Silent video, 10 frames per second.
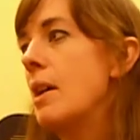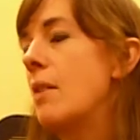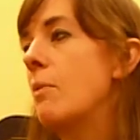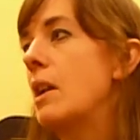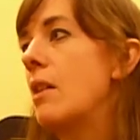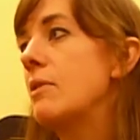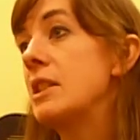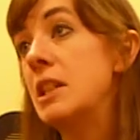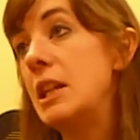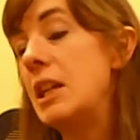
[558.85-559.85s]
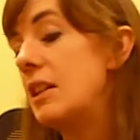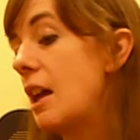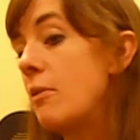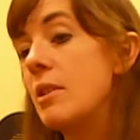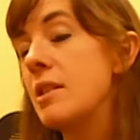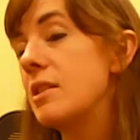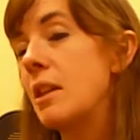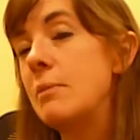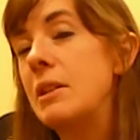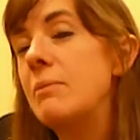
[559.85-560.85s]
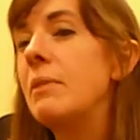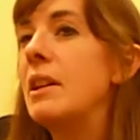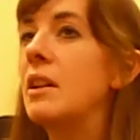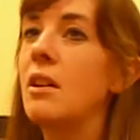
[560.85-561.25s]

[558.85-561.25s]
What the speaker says: And when I was a teen, in a